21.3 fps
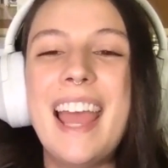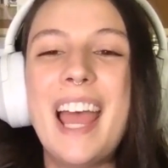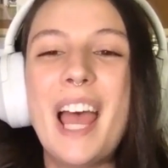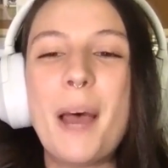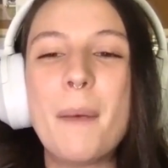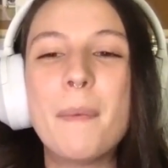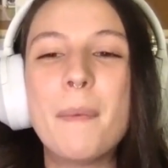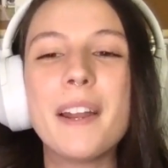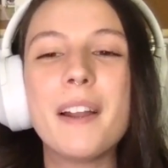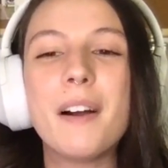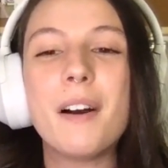
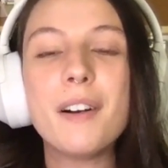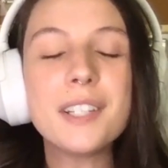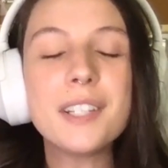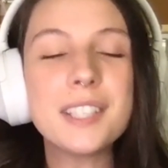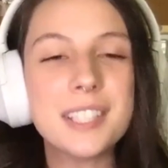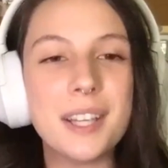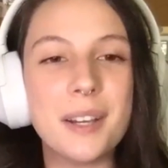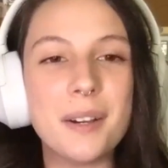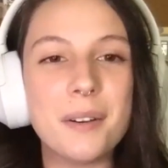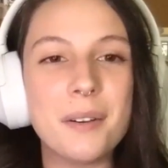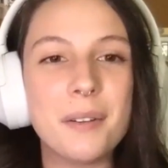but
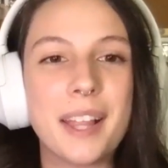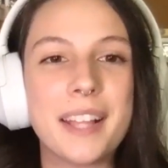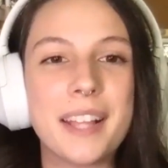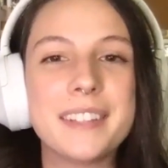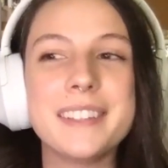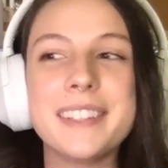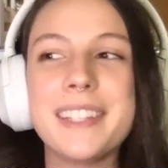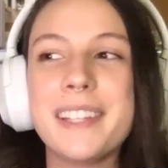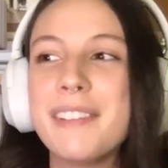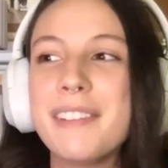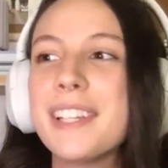also like
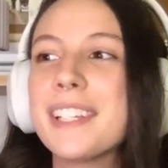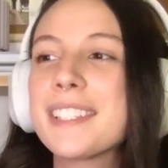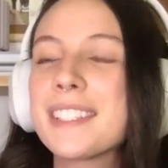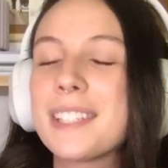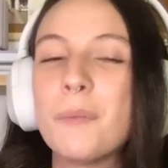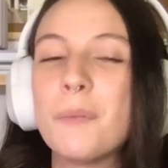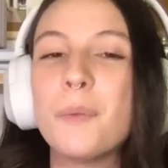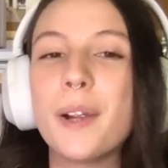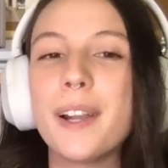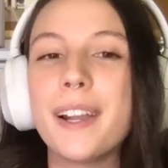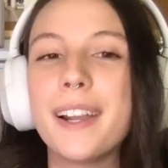living
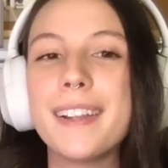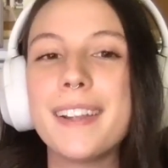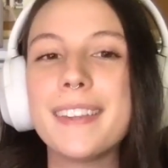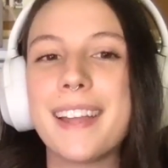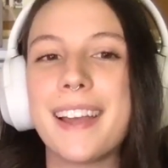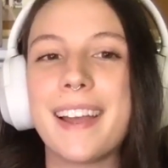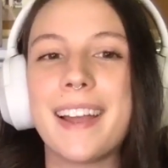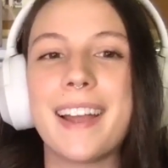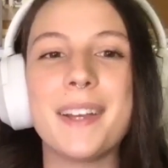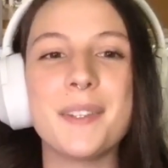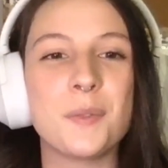somewhere
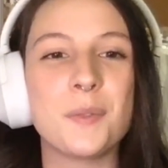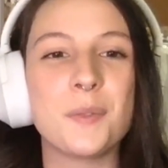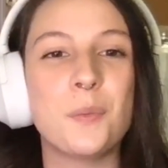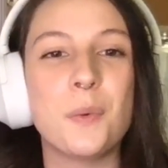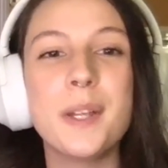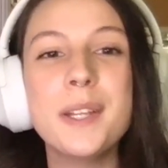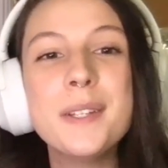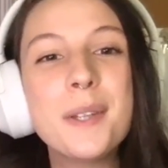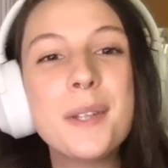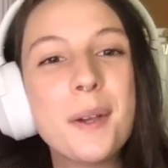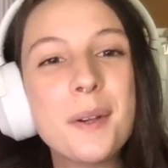that has
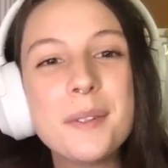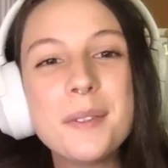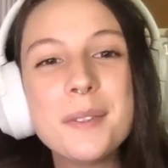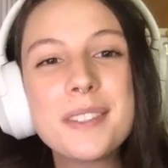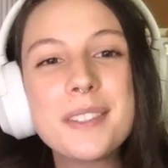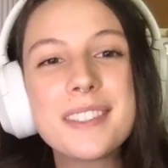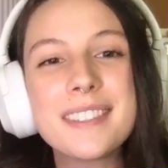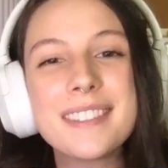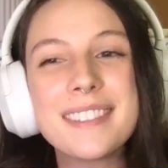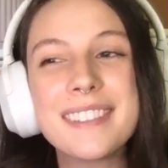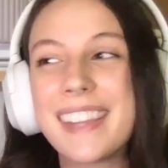
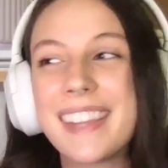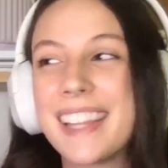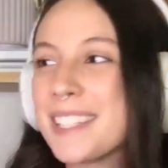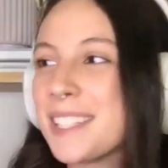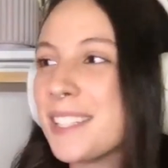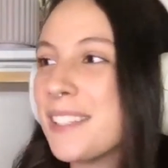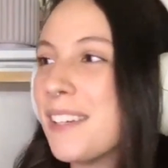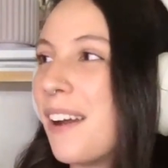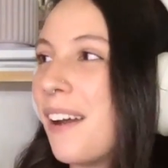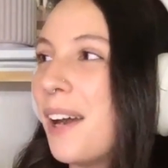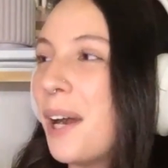windows. That's
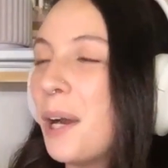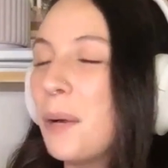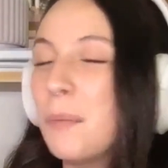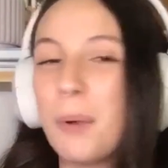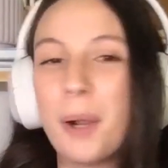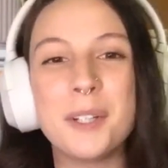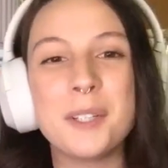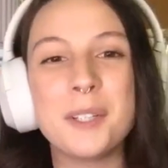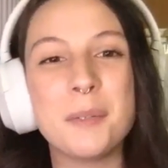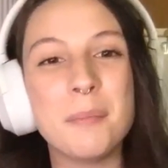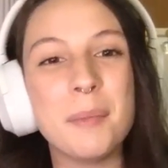not a
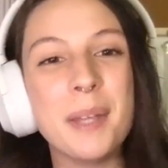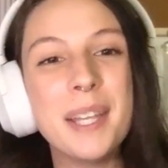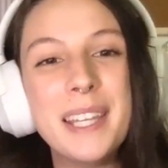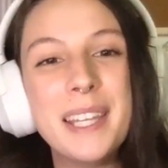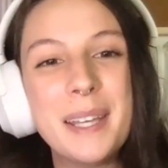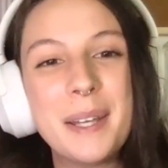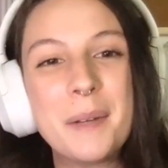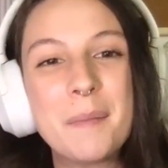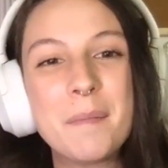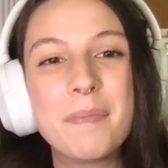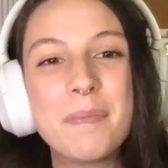barn
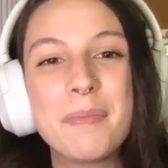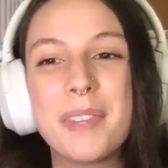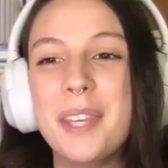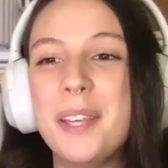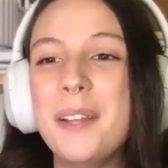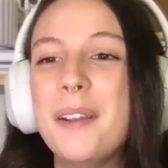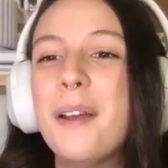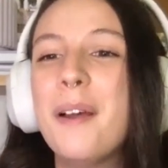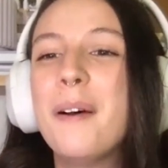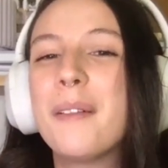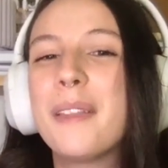dominium,
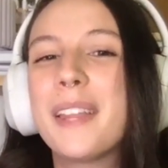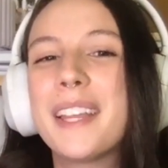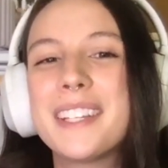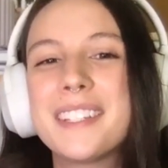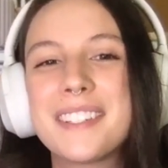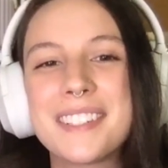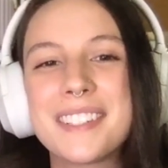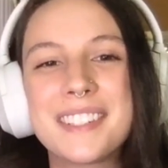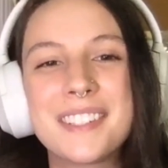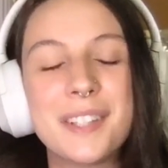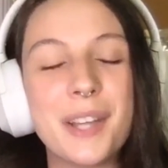like
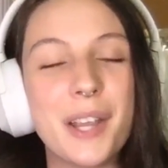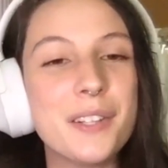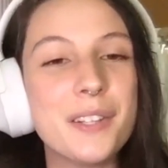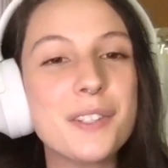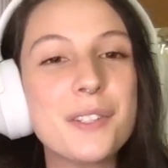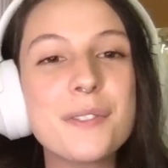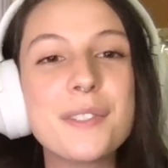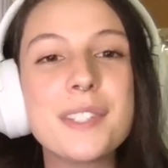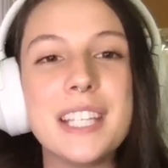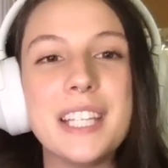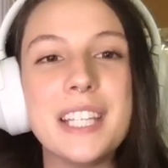just change
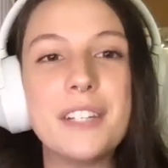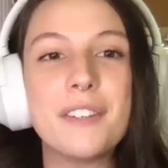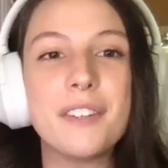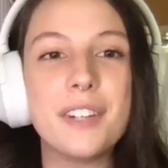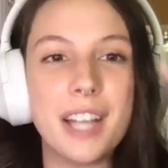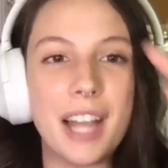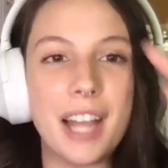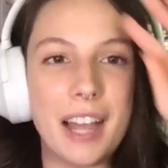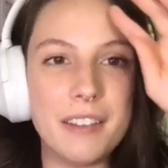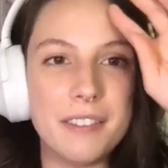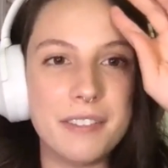of
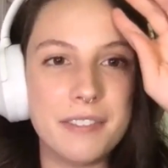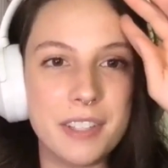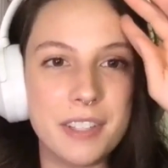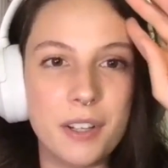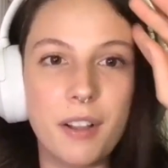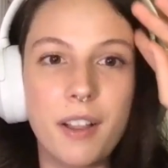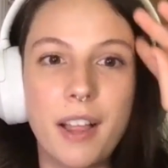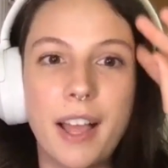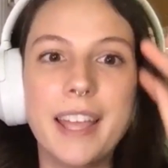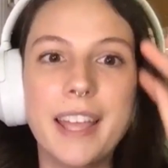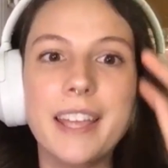scenery. I feel
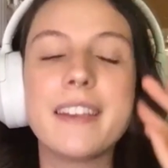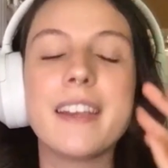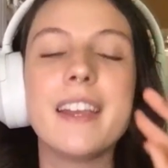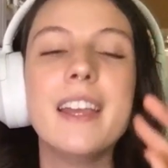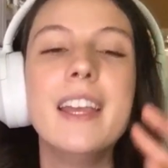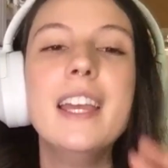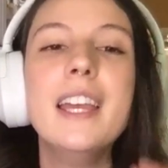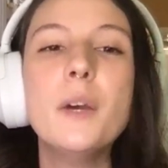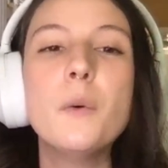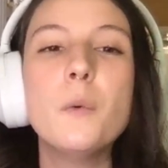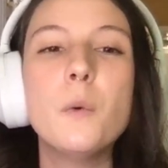like
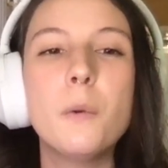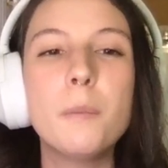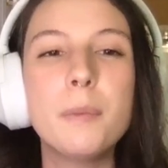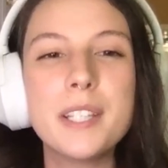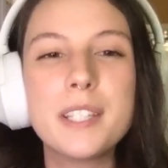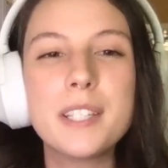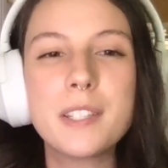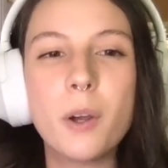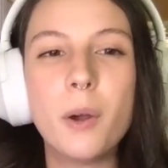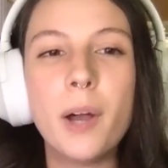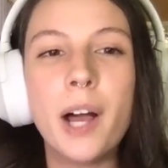will be
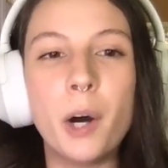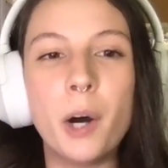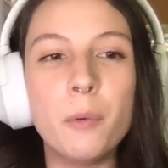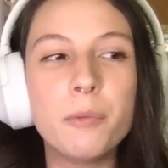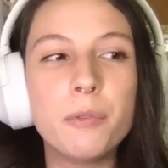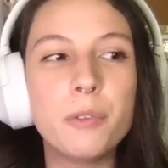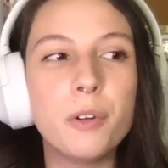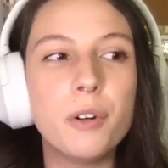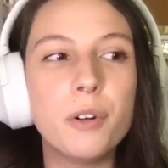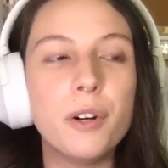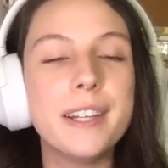so
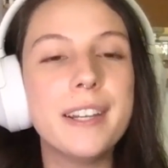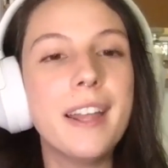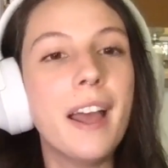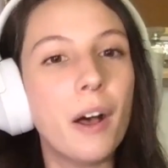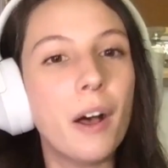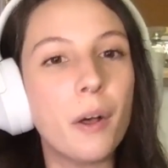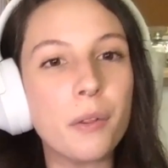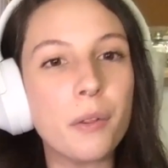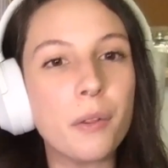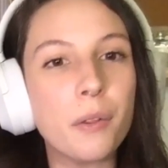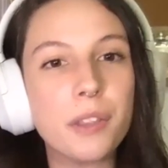helpful and
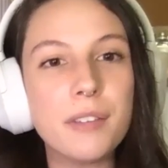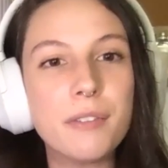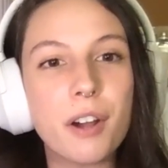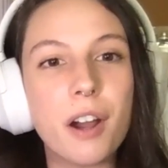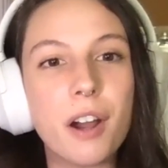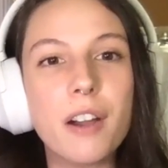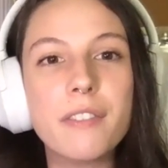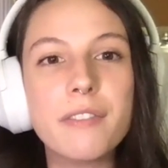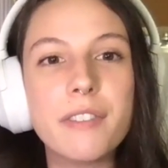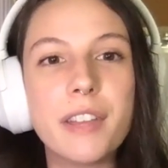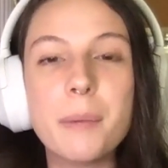healthy for
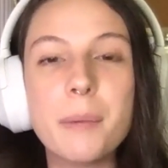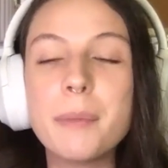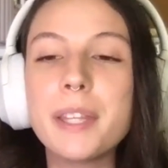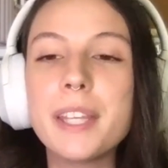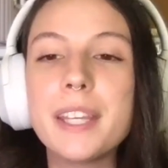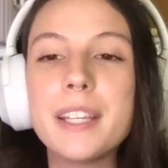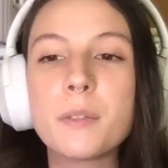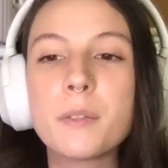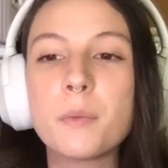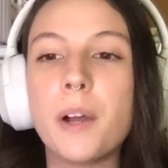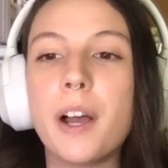our family
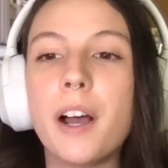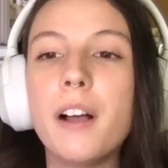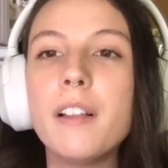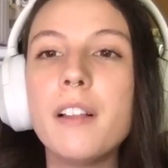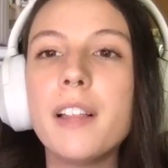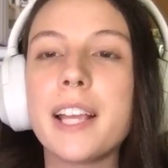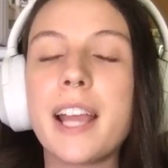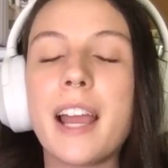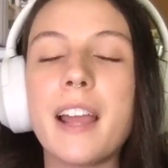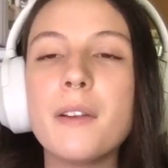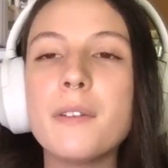as well.
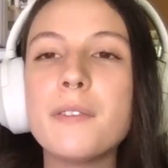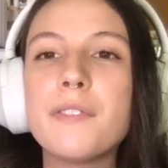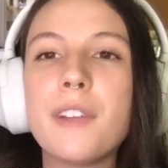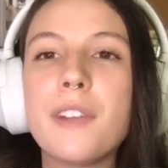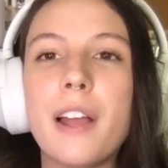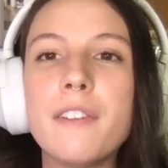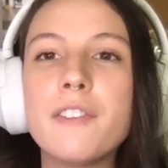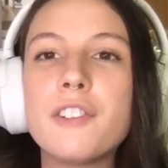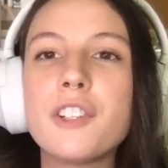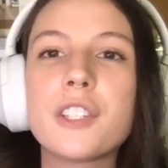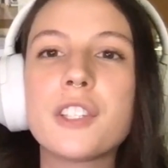Like
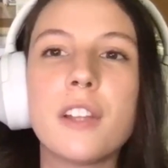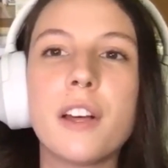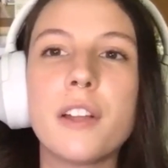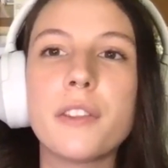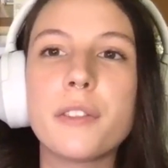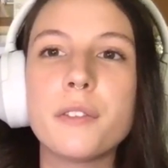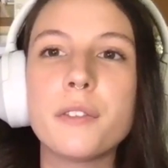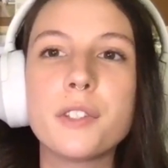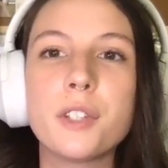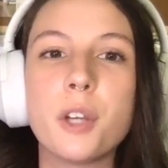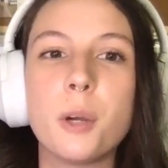I've just thought
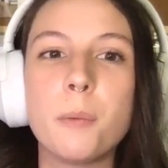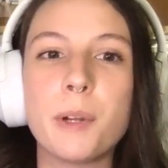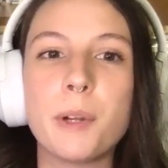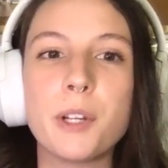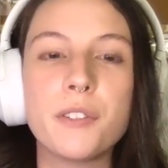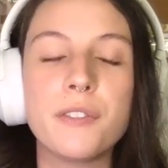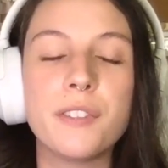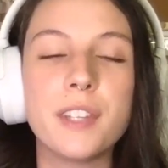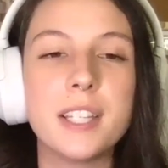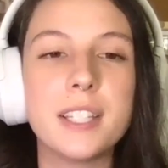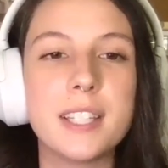through so much
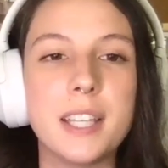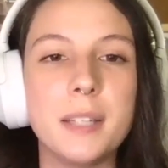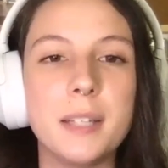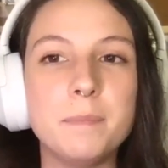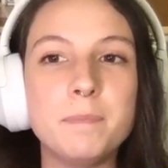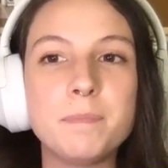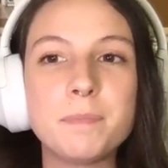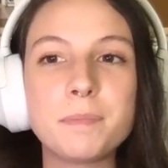of this, and